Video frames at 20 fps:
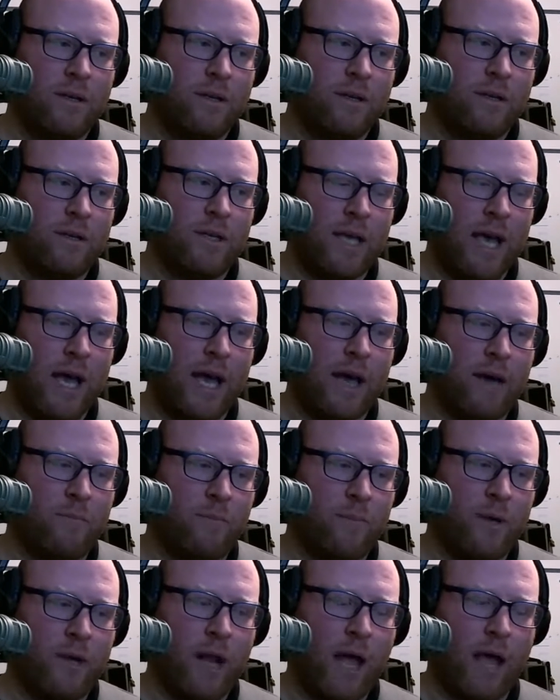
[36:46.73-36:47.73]
yeah,
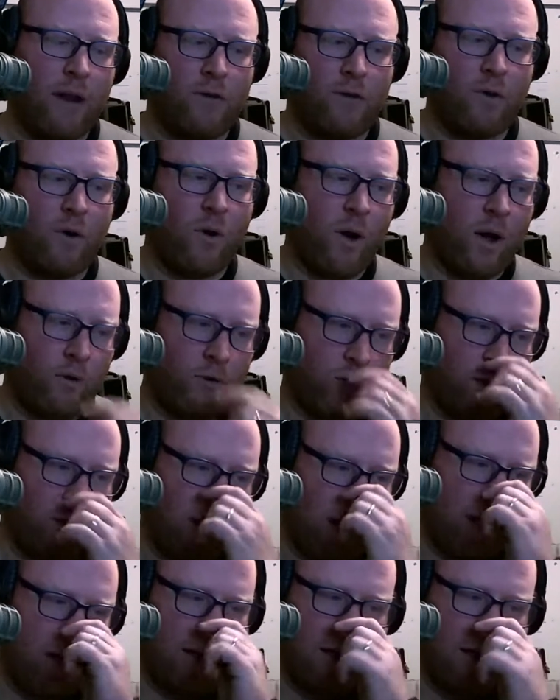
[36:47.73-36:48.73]
but I don't know how good
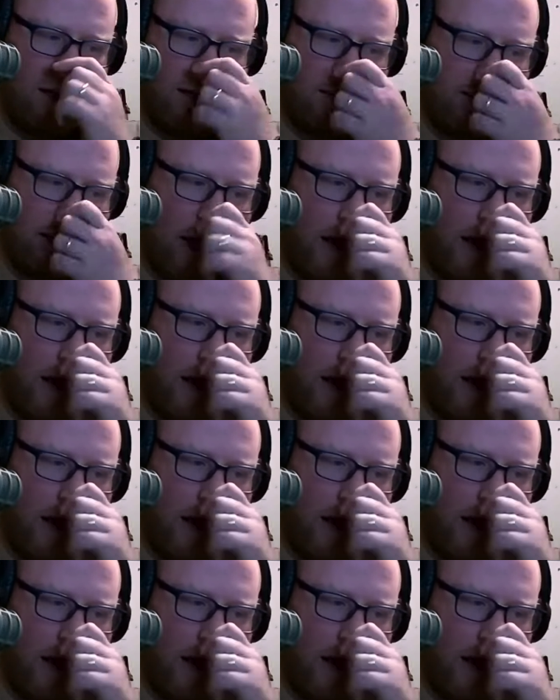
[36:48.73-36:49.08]
that is.